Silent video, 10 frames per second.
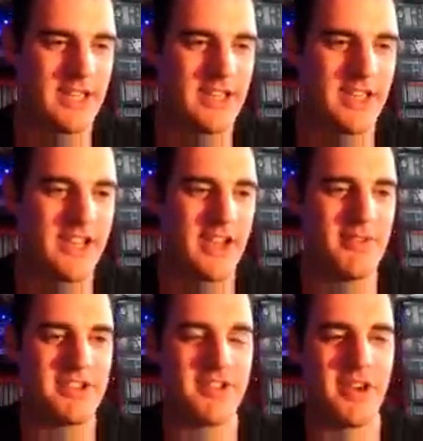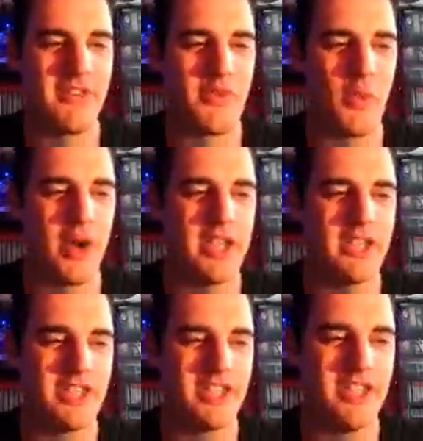There is kind of a way
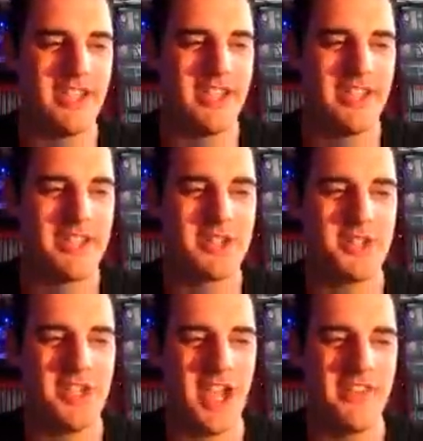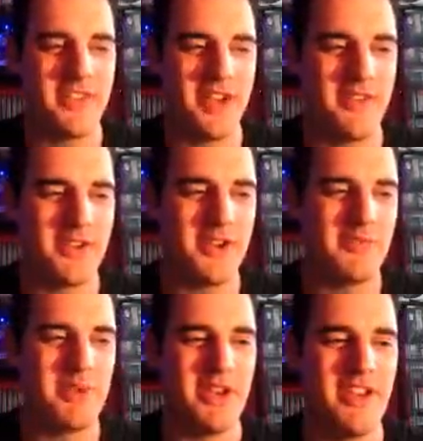that you have to kind of
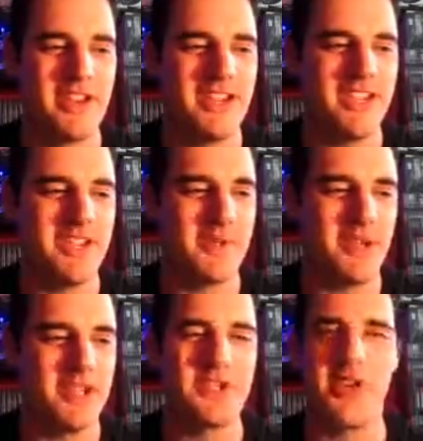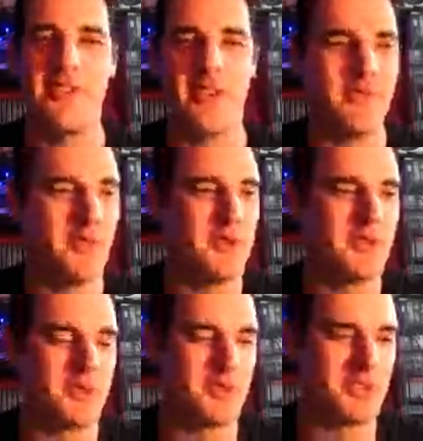be lucky in the way the traffic falls
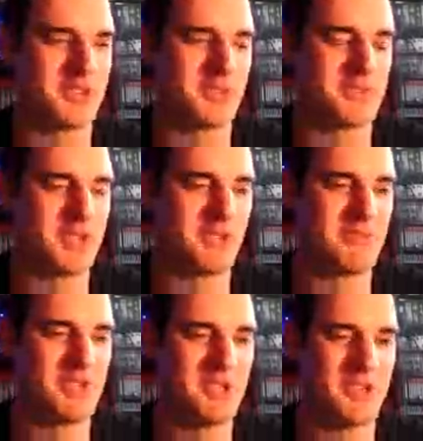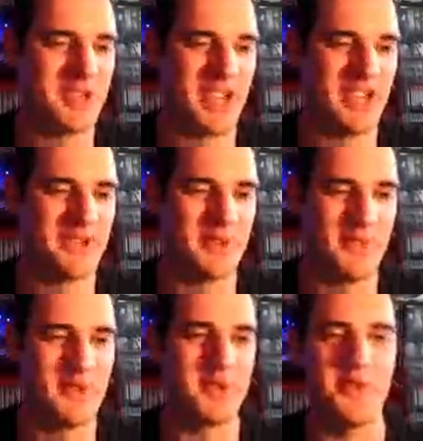for you sometimes, that you can get into a
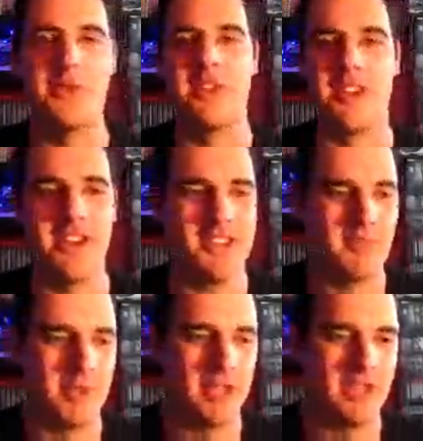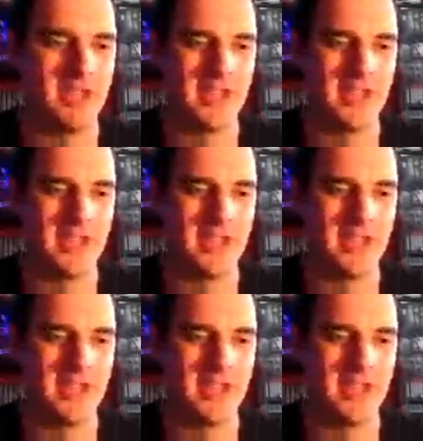few corners at high speed,